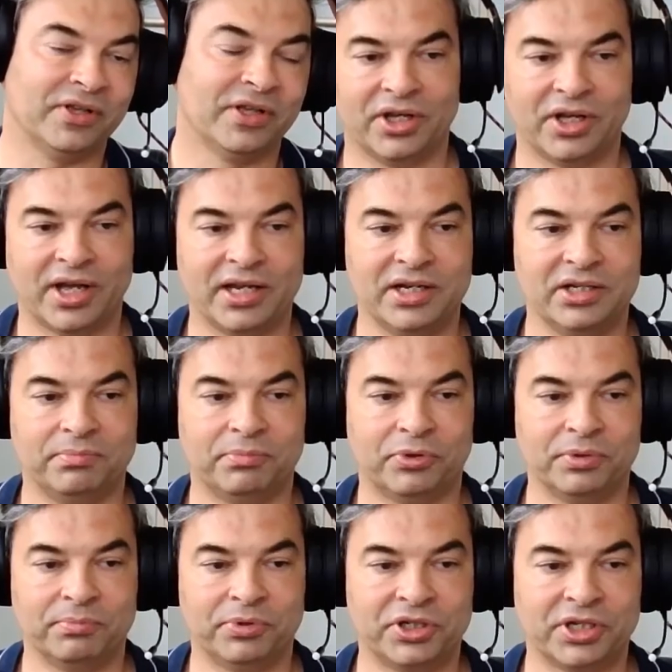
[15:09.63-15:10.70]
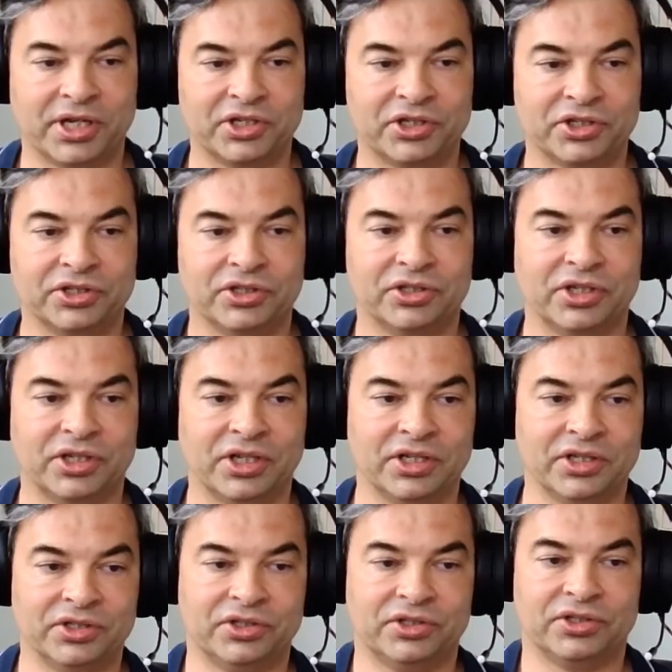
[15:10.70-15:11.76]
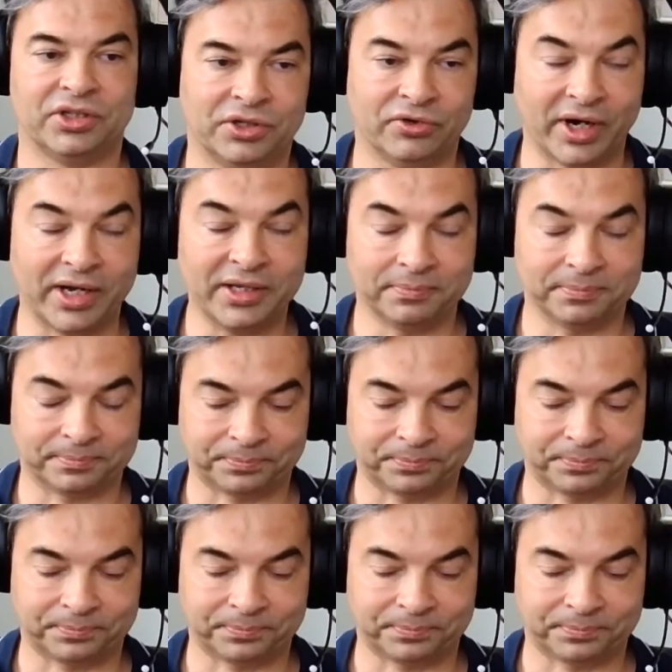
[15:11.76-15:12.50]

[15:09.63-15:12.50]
The endpoint protection is great,